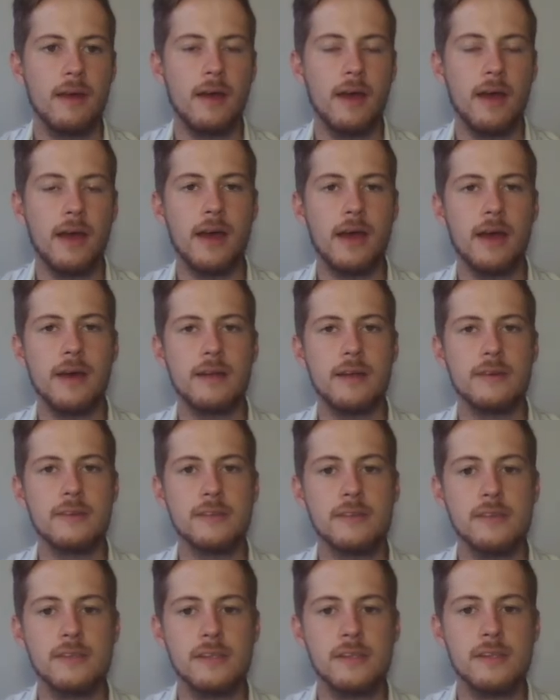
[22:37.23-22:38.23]
And
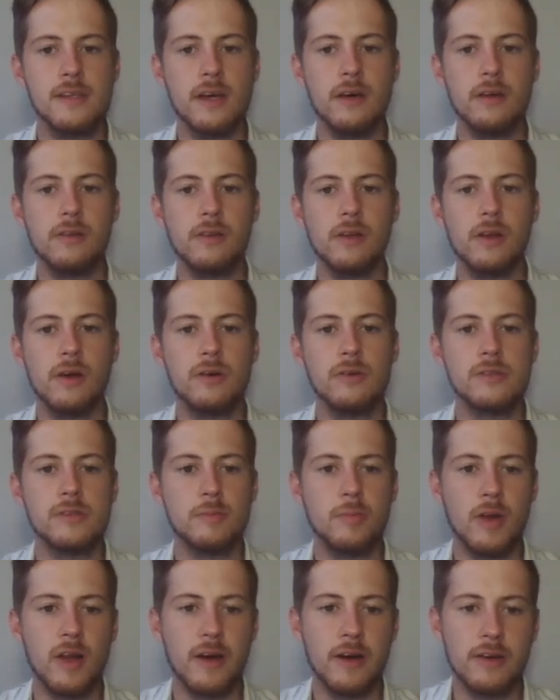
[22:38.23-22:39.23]
this is now the loads
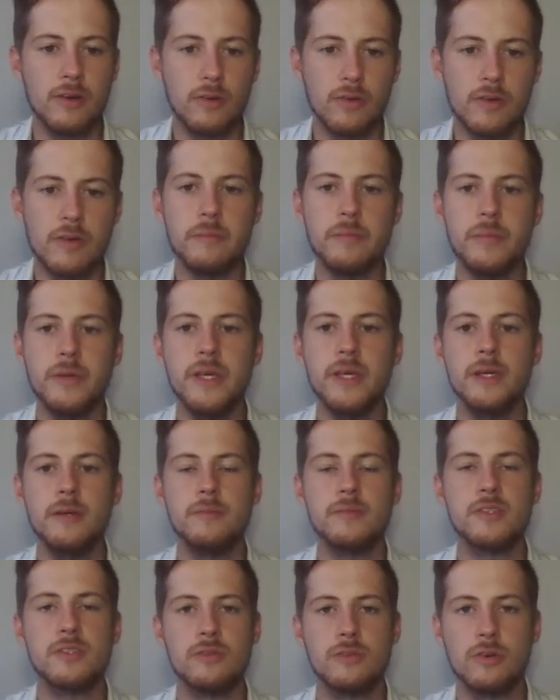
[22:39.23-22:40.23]
applied on the
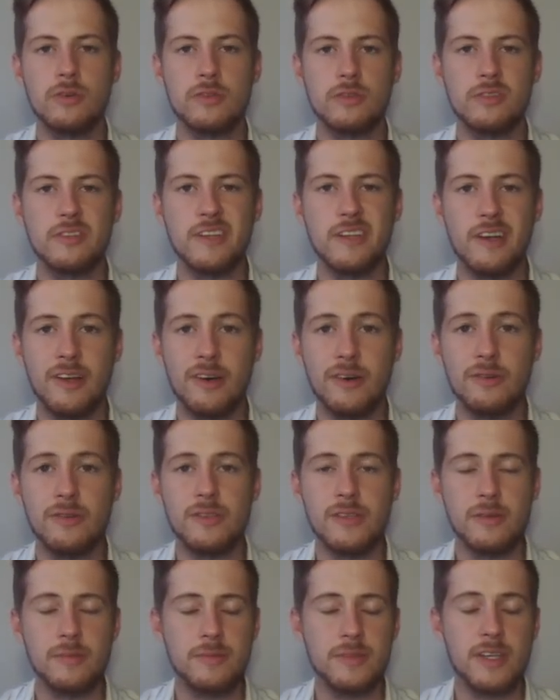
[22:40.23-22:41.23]
beams, not on the loads
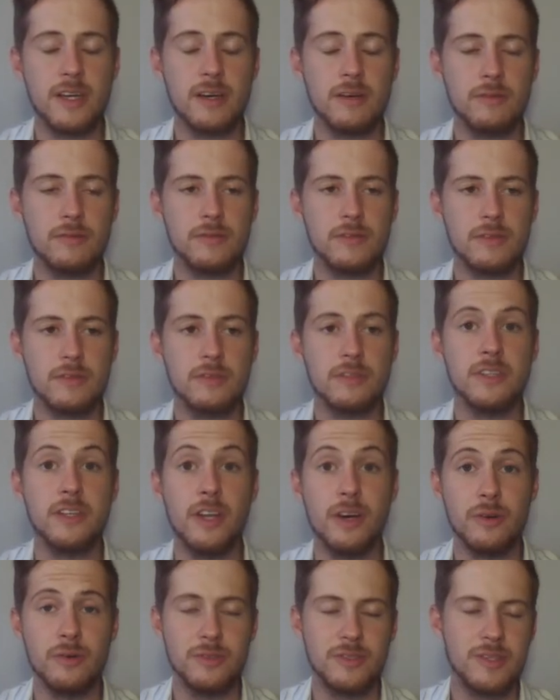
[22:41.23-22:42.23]
themselves, the
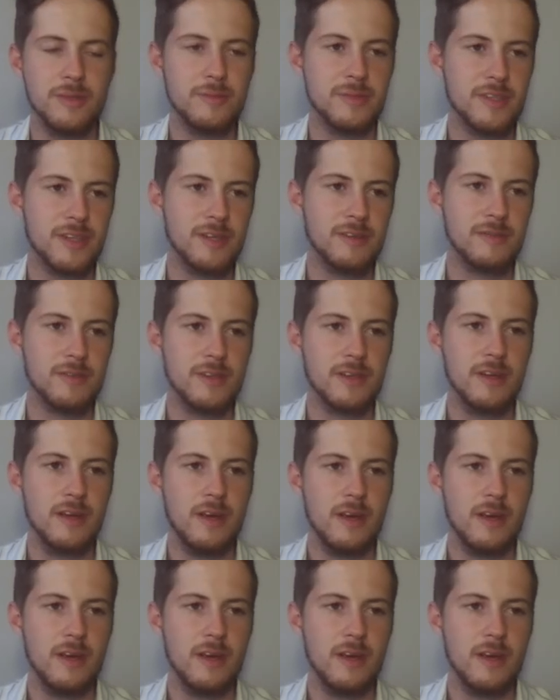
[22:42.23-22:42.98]
nodes themselves.